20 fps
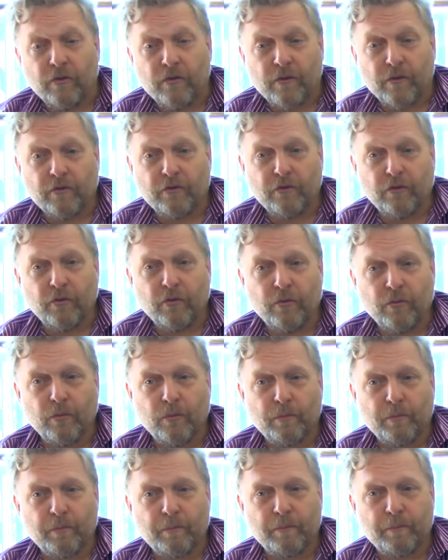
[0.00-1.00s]
there's
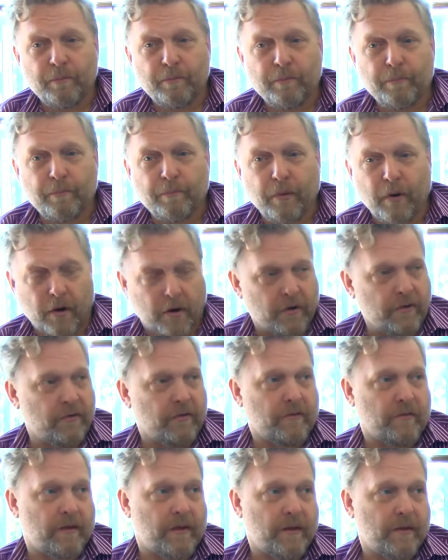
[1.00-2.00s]
two parts
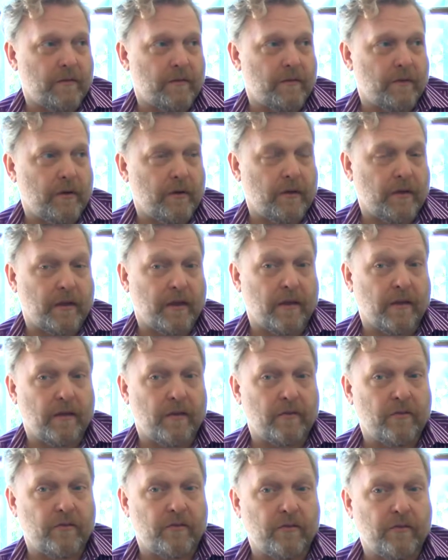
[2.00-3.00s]
of it really,
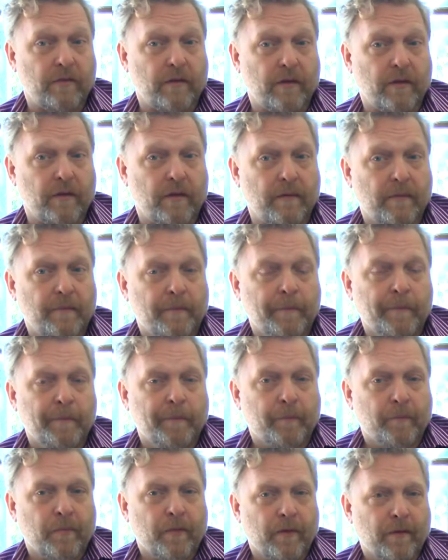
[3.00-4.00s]
is the
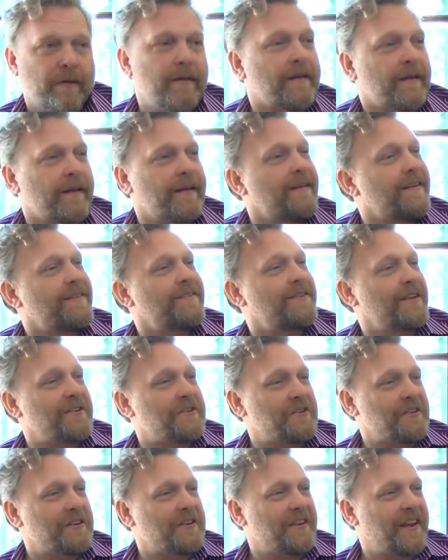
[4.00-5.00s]

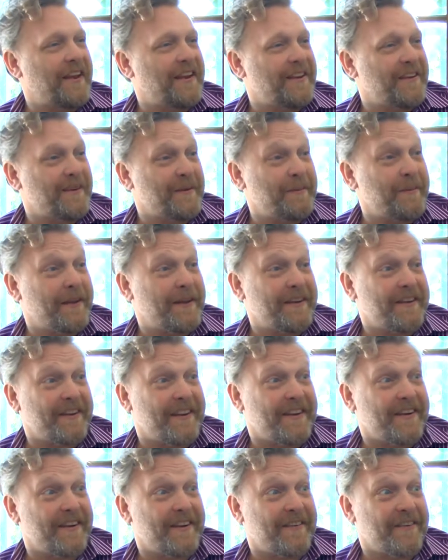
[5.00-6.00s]
essentially data and
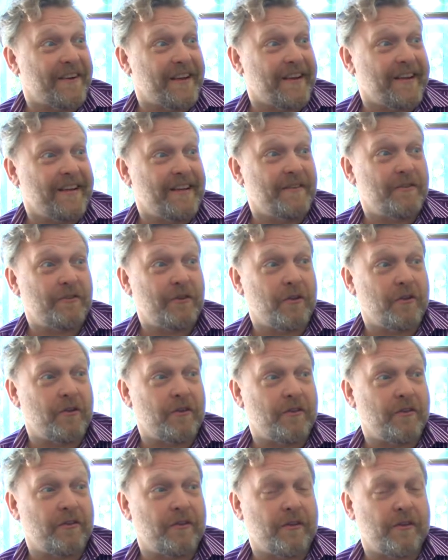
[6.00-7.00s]
metadata, right? So
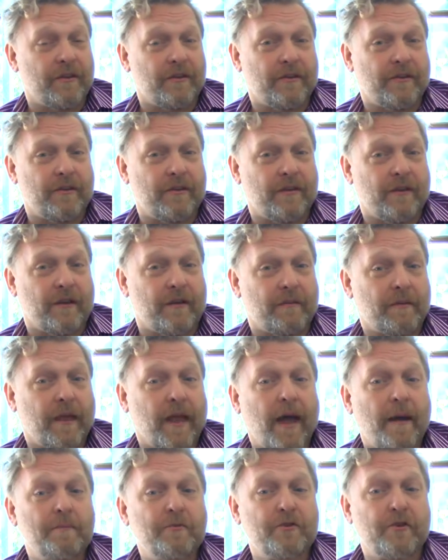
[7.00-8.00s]
the, the uh,
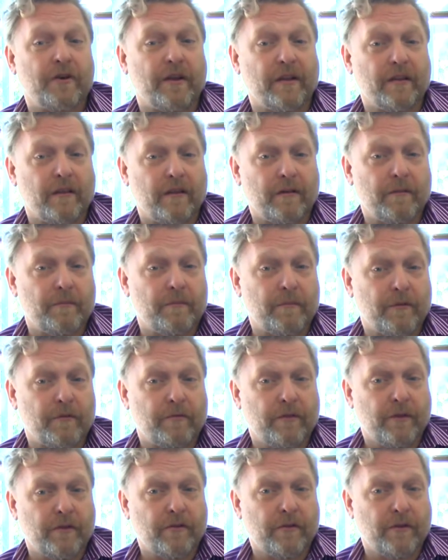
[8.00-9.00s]
capturing the, the
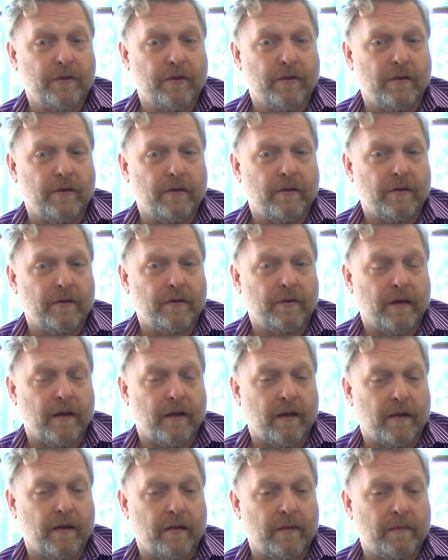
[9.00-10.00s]
physical
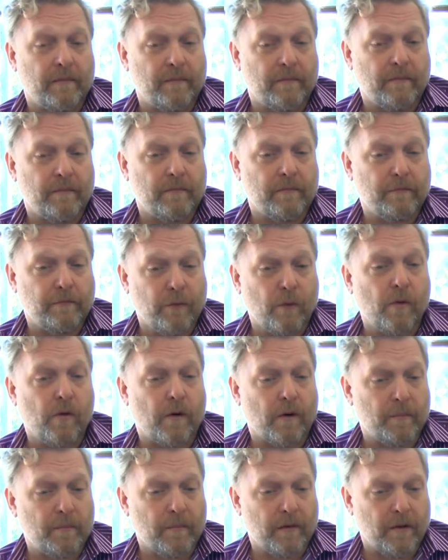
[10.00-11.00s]
um,
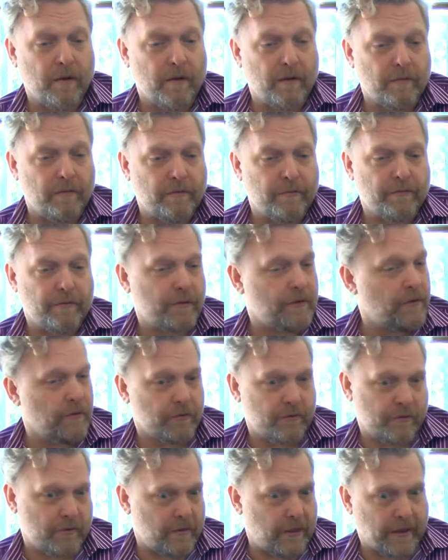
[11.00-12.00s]
form of the
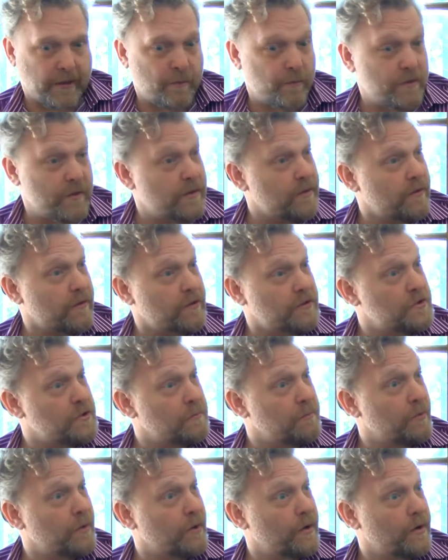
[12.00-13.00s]
culture, like whether it's a
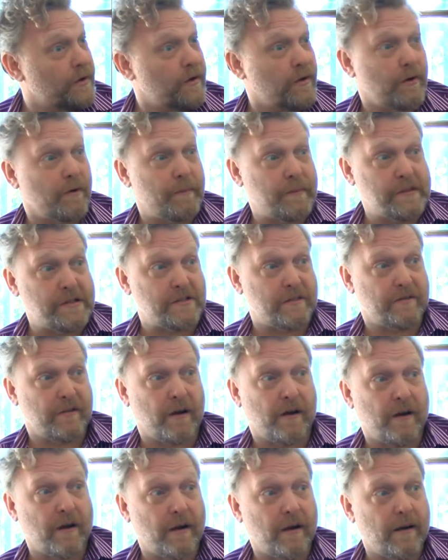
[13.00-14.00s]
book or a piece of
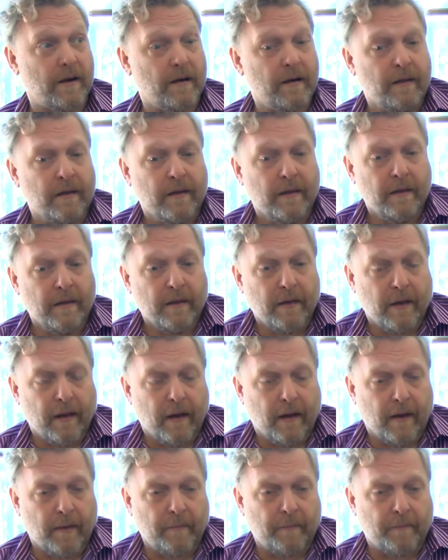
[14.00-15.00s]
art,
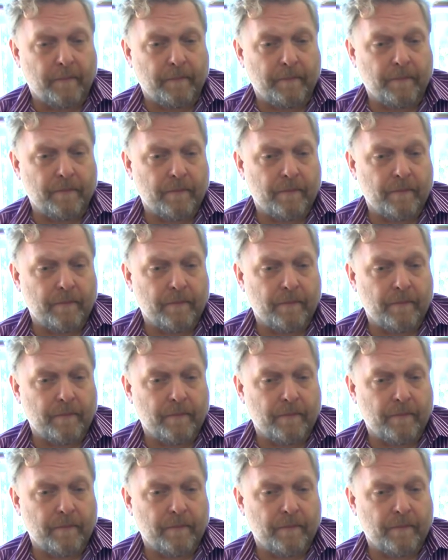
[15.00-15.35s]
um,